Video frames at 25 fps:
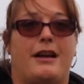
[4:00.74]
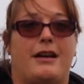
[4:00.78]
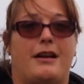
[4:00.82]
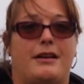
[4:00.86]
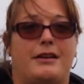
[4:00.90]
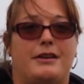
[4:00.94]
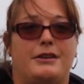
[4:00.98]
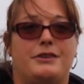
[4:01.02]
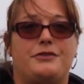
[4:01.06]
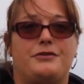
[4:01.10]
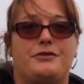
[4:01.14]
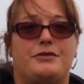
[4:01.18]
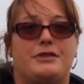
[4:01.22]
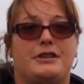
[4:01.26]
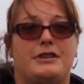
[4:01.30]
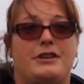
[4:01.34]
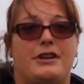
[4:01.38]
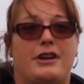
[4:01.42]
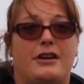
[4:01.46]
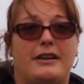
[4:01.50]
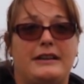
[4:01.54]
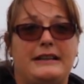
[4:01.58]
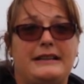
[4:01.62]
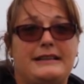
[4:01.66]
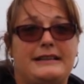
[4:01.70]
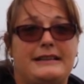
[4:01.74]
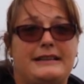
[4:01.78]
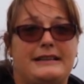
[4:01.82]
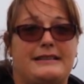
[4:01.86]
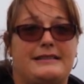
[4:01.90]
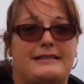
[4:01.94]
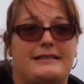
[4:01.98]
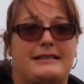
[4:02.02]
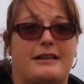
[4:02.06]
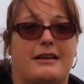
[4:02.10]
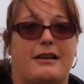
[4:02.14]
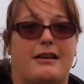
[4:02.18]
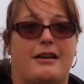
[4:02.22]
190
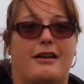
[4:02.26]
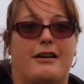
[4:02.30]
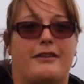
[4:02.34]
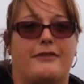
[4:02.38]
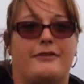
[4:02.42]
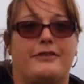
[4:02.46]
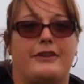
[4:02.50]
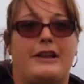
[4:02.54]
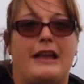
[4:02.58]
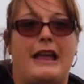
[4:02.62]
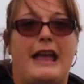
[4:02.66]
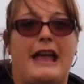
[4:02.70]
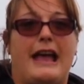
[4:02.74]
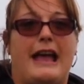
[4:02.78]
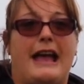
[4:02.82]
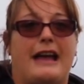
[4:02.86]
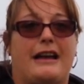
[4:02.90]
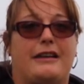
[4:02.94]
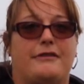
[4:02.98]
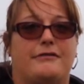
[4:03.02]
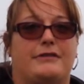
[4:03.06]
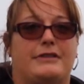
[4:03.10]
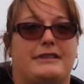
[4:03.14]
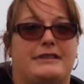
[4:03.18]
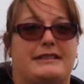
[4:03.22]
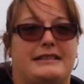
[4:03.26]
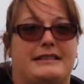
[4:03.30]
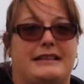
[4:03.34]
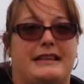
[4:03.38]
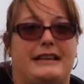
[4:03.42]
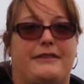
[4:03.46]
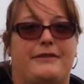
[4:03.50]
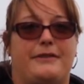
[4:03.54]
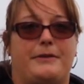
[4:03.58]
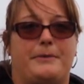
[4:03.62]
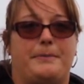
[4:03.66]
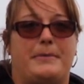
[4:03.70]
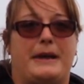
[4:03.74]
staff and
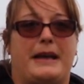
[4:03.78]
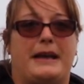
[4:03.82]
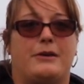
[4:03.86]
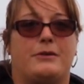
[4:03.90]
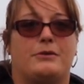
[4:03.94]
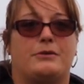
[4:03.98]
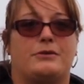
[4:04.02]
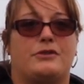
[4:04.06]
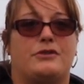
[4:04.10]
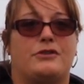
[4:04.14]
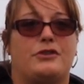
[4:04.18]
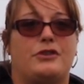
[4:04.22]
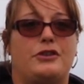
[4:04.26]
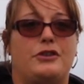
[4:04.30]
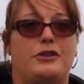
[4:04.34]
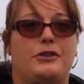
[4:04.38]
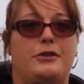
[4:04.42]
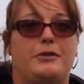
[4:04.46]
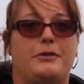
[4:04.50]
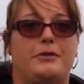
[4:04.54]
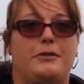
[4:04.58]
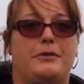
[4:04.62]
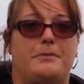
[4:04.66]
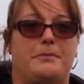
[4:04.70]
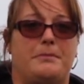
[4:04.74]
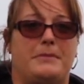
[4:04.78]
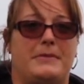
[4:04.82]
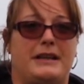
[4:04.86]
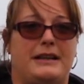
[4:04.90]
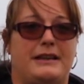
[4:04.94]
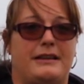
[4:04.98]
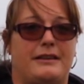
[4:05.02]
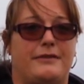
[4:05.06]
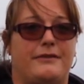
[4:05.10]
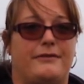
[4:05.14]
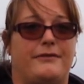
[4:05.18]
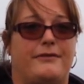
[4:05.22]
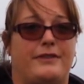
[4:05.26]
receive about 2
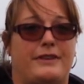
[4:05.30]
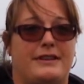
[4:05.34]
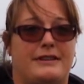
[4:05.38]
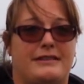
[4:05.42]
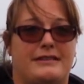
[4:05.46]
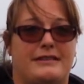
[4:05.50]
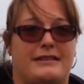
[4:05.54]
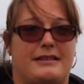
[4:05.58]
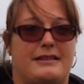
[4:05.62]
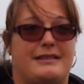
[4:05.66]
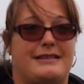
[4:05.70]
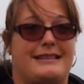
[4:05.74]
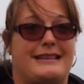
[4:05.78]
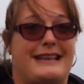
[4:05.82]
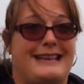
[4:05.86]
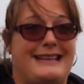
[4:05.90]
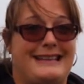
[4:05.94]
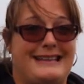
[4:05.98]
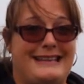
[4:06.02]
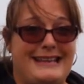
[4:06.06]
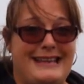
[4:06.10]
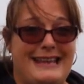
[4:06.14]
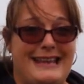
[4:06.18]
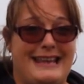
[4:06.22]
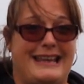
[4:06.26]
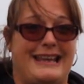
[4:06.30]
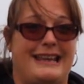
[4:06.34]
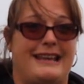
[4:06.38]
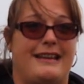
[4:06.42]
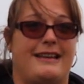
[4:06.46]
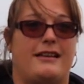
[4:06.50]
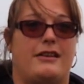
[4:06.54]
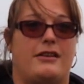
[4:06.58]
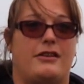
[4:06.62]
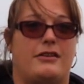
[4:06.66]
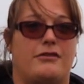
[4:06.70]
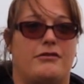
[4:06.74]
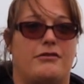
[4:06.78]
million visitors a year
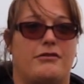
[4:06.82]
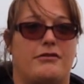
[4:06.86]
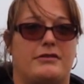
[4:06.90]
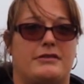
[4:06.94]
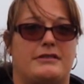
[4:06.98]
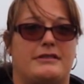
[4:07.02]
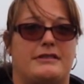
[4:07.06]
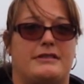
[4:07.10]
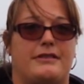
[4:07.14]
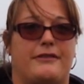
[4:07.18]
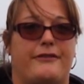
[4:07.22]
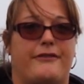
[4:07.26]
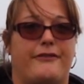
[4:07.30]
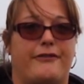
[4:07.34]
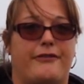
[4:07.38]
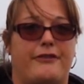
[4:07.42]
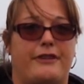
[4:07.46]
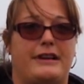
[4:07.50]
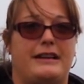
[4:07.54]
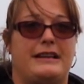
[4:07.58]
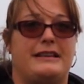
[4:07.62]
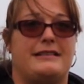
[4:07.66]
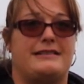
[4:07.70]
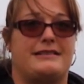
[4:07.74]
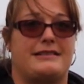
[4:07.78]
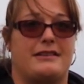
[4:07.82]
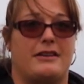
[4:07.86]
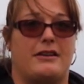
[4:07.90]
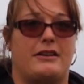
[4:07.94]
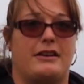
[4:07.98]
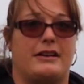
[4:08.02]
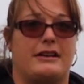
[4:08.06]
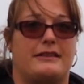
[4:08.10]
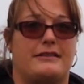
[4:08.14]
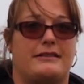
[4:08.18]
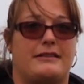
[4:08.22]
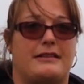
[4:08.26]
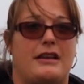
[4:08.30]
across the three
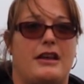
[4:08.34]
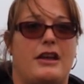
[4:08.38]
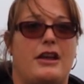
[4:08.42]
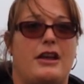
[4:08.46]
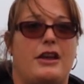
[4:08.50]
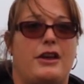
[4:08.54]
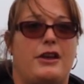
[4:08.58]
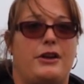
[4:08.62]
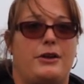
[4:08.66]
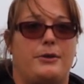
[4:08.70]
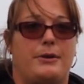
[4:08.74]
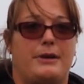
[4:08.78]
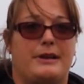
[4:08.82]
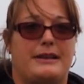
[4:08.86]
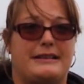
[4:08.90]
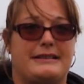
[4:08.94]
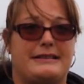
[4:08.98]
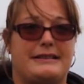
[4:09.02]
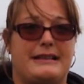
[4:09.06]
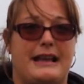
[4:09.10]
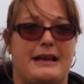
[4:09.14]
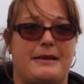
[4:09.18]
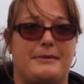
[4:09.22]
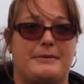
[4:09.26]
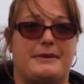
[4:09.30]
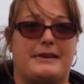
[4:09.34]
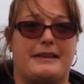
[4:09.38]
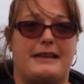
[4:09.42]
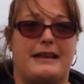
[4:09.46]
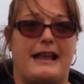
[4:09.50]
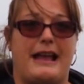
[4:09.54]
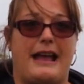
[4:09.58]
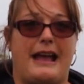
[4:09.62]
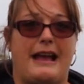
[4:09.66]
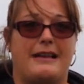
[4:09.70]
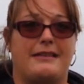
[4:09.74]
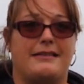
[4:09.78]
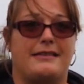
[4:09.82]
sites who accept
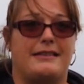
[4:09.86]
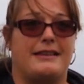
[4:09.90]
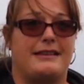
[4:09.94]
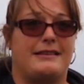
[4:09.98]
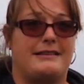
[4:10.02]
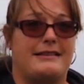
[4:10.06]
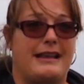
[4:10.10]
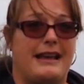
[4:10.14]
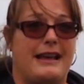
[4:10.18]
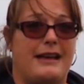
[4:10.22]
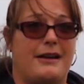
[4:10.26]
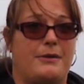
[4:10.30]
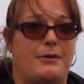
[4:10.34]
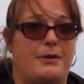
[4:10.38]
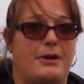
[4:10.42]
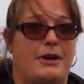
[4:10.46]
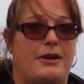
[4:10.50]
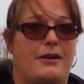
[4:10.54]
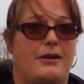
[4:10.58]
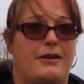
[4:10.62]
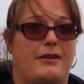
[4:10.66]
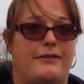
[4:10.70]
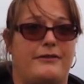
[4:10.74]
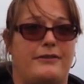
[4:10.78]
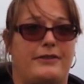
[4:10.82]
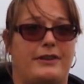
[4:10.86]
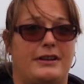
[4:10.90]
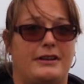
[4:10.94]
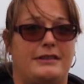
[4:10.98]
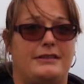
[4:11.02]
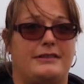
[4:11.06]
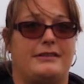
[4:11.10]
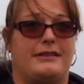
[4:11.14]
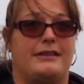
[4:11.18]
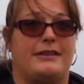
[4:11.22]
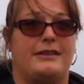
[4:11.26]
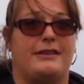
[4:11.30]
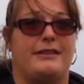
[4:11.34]
at the Tower of
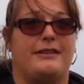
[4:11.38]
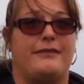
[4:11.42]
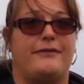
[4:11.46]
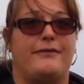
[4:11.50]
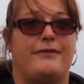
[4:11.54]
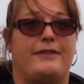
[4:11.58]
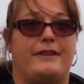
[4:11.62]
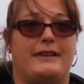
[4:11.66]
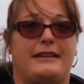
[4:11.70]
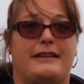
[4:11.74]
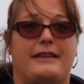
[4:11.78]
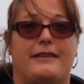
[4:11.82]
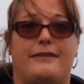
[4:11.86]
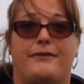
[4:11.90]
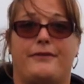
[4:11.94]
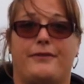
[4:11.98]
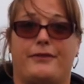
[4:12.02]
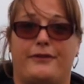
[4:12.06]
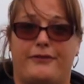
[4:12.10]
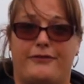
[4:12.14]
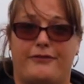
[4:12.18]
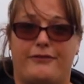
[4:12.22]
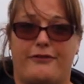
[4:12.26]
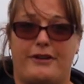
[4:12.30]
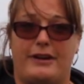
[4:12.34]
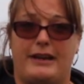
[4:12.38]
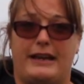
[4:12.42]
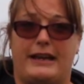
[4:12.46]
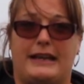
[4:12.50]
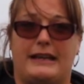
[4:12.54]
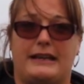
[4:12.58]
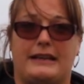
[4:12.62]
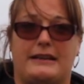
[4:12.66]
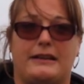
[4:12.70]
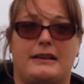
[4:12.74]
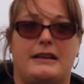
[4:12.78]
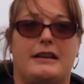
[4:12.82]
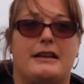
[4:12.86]
London visit for
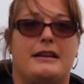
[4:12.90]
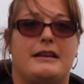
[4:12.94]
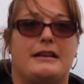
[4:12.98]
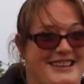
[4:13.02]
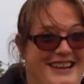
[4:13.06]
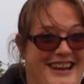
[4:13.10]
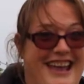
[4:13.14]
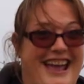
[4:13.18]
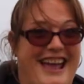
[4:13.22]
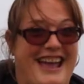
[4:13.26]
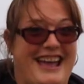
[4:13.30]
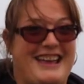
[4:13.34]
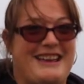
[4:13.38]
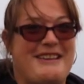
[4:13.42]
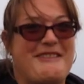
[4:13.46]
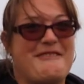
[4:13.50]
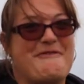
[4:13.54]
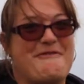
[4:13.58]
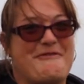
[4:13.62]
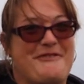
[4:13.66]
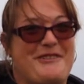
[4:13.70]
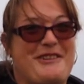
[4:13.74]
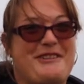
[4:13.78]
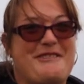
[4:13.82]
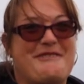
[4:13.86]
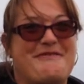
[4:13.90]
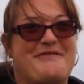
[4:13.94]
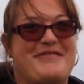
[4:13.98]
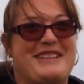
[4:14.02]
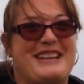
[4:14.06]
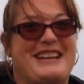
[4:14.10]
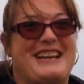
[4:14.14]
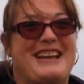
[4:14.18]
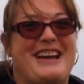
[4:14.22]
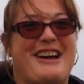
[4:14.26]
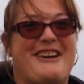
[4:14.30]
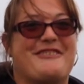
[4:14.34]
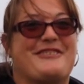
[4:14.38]
free. Today we will
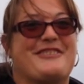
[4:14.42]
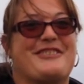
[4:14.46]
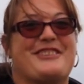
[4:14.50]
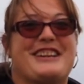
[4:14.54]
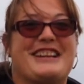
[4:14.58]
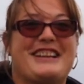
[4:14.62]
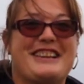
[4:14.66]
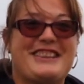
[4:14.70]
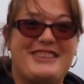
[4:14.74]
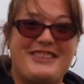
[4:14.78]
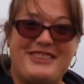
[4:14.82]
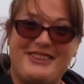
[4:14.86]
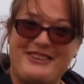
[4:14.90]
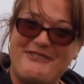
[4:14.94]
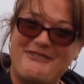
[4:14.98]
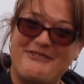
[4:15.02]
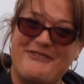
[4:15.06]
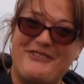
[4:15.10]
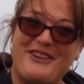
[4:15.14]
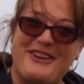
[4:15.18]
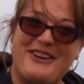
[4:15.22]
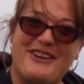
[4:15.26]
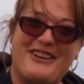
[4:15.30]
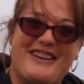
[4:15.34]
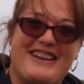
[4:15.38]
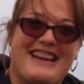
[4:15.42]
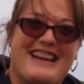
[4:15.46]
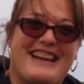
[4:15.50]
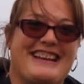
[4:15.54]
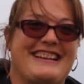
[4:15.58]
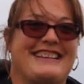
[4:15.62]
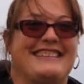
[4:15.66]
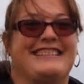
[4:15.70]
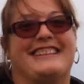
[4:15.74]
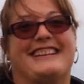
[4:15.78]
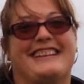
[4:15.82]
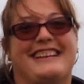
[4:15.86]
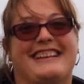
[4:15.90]
be covering the
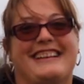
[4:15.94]
following.